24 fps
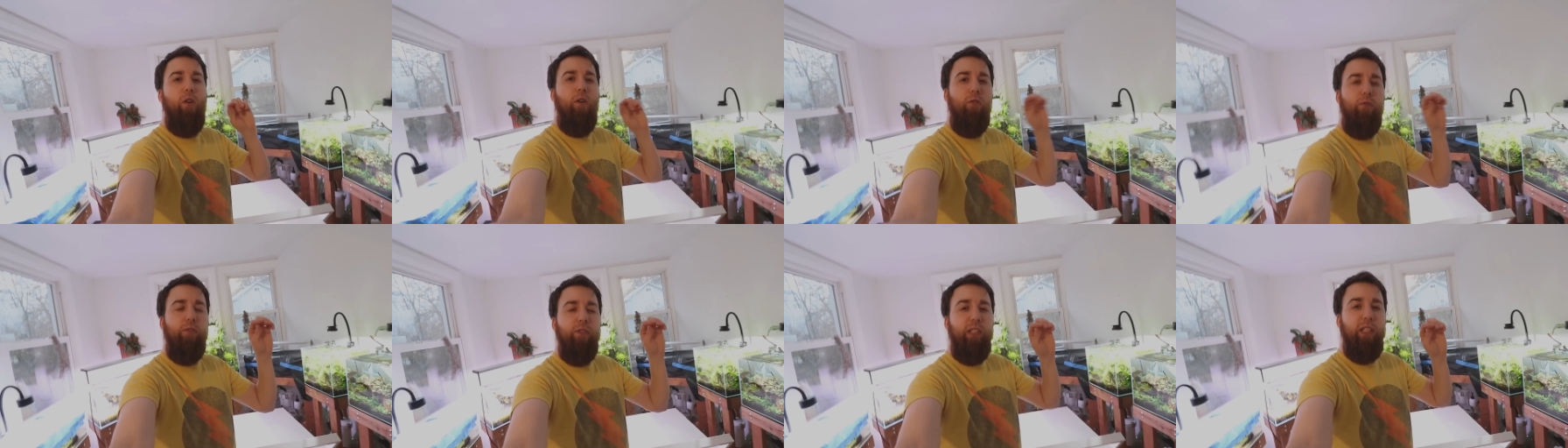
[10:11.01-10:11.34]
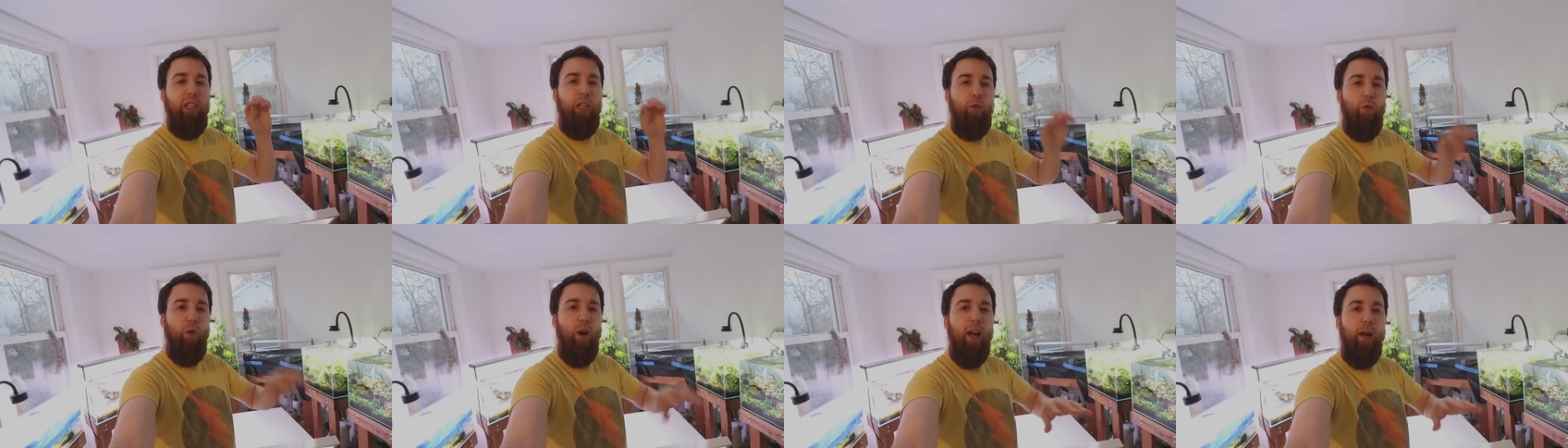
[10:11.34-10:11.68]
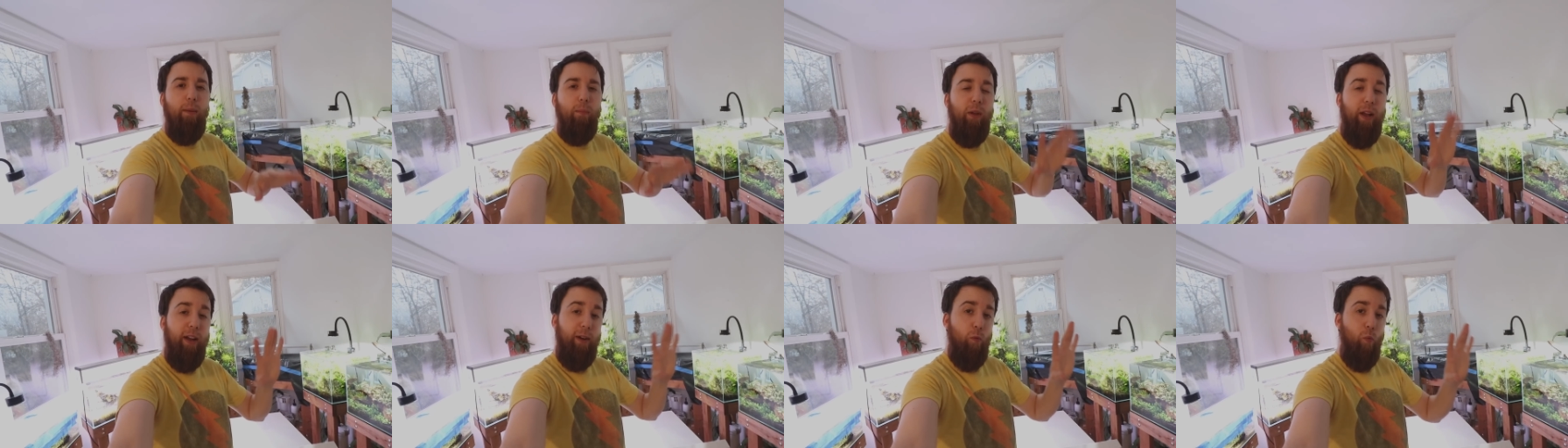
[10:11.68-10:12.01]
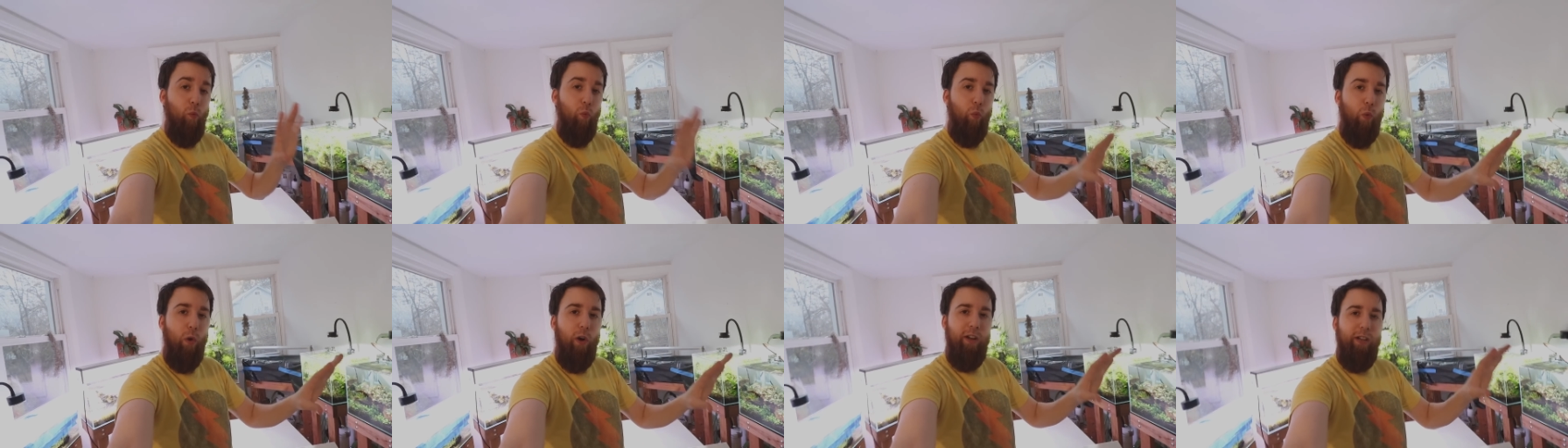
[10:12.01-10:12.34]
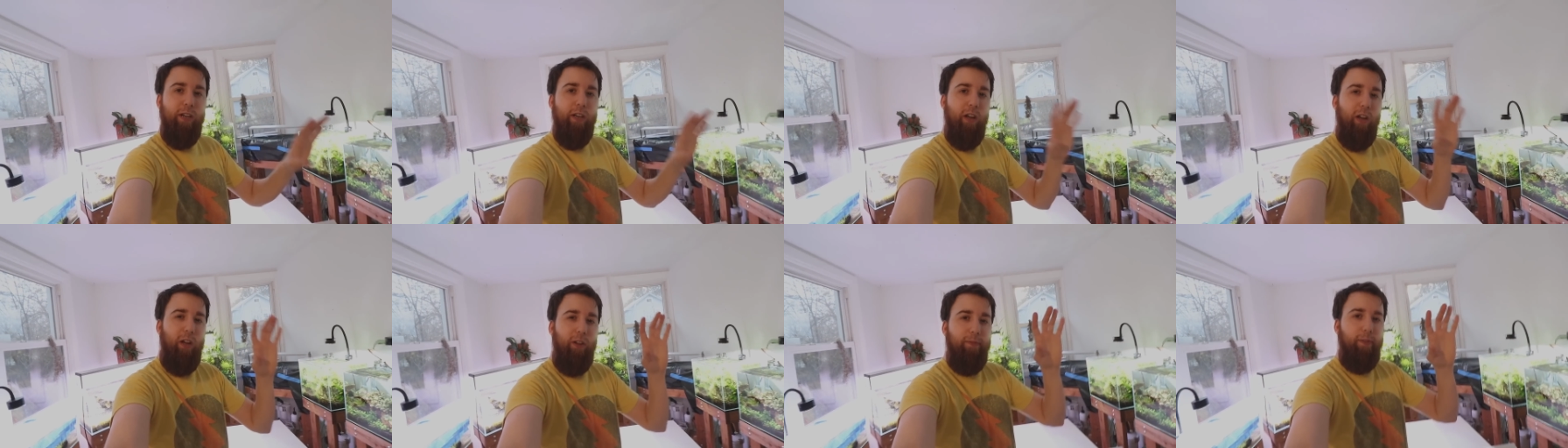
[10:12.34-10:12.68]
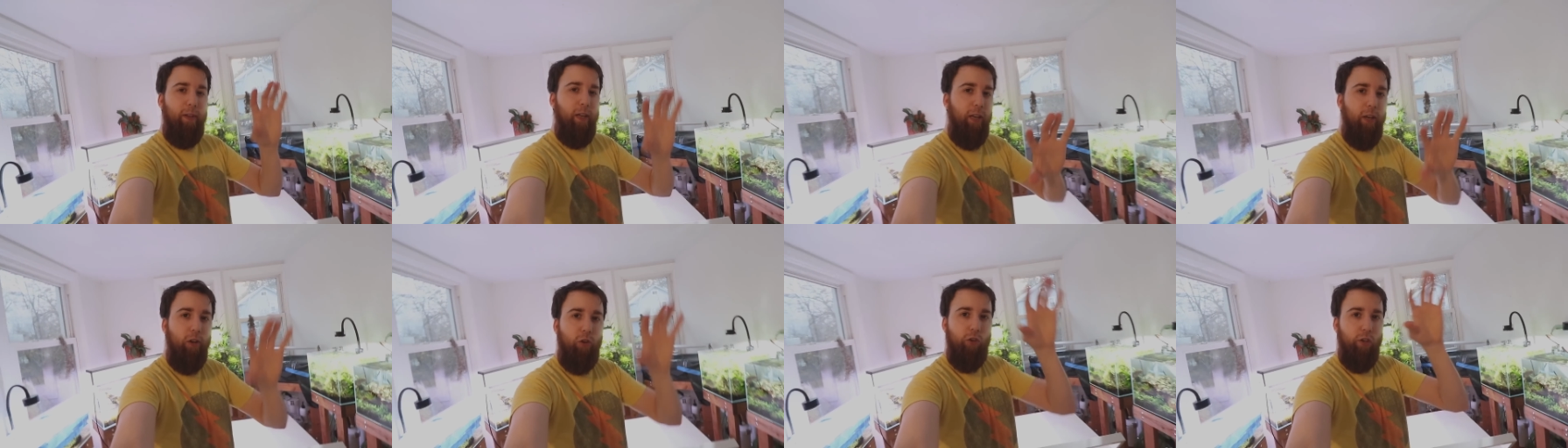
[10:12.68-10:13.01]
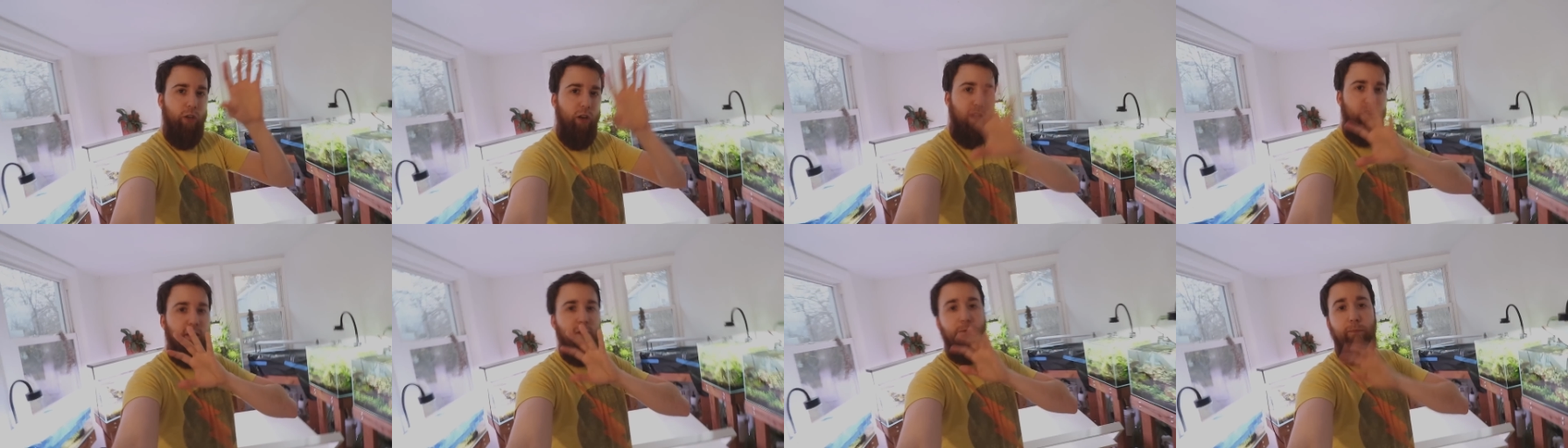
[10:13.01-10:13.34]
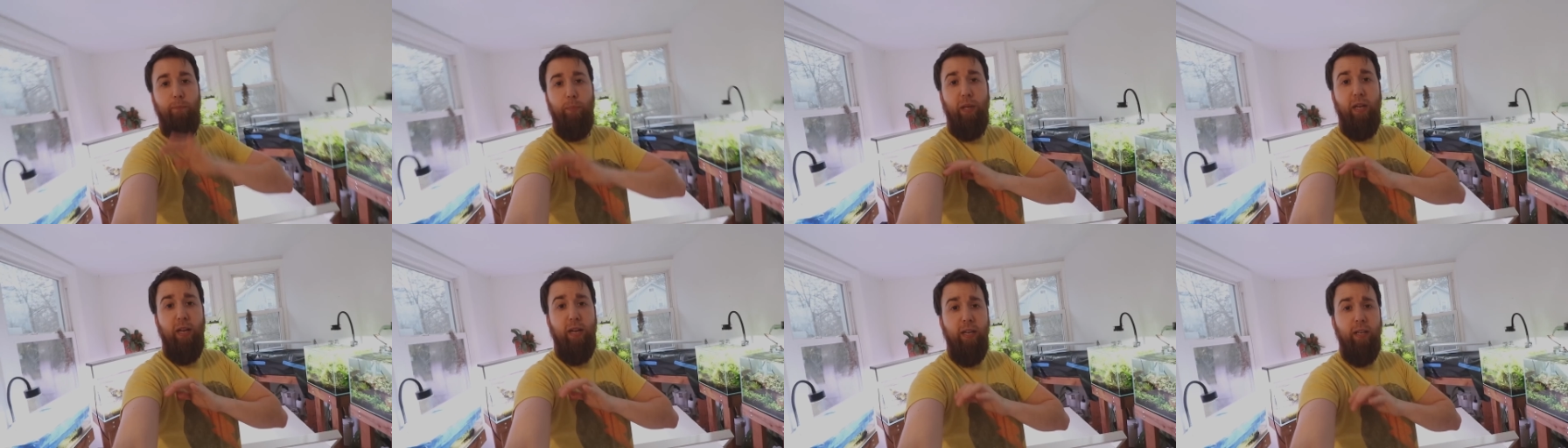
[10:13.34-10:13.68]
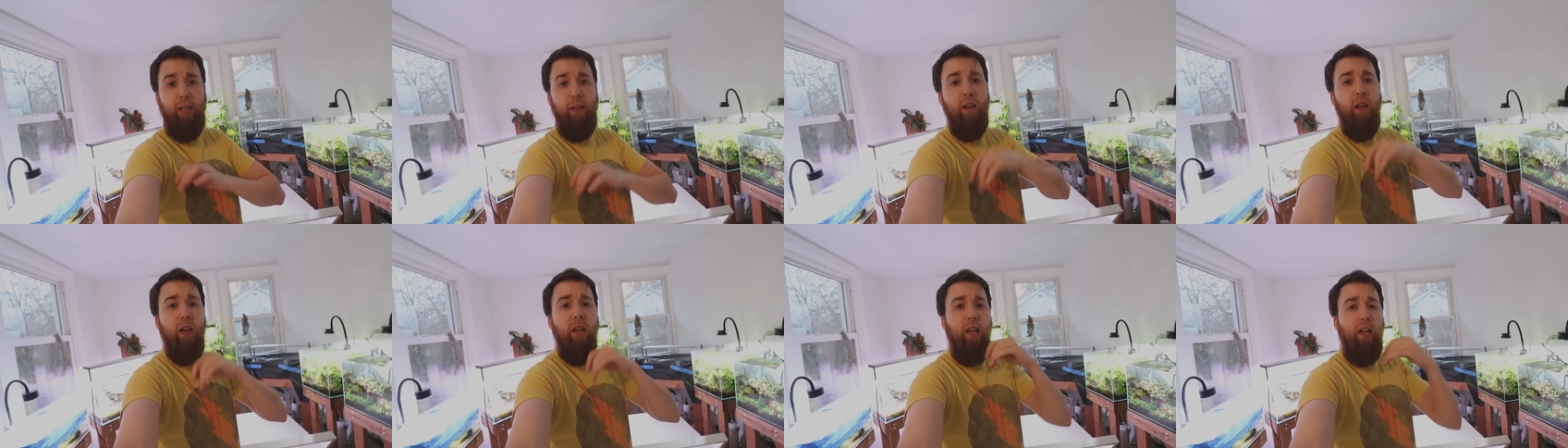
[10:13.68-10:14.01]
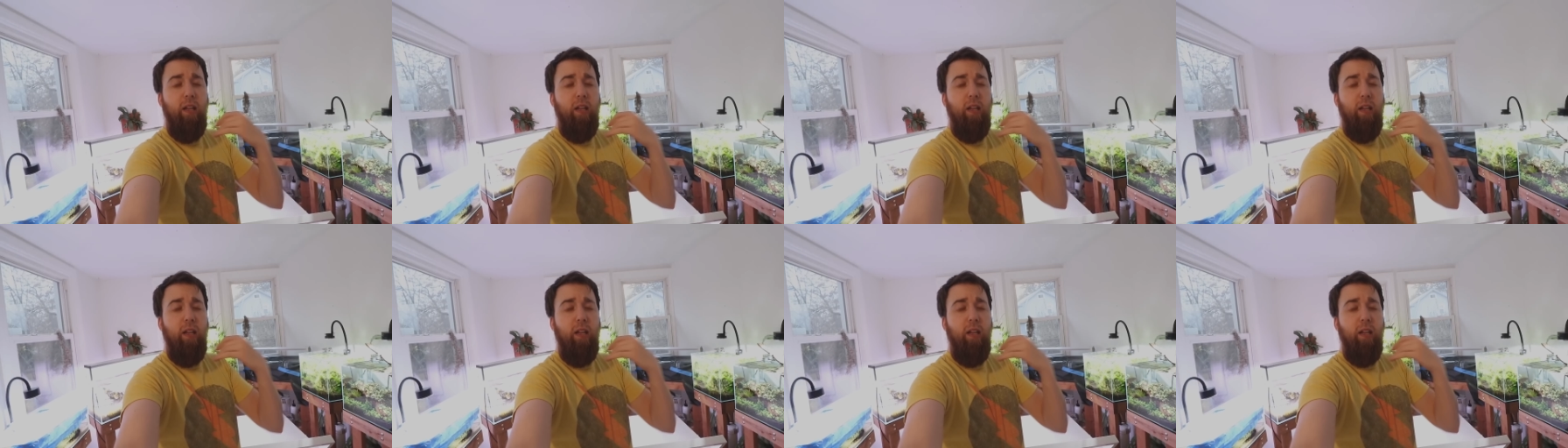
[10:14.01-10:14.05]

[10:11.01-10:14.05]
only grab like one of each kind of plant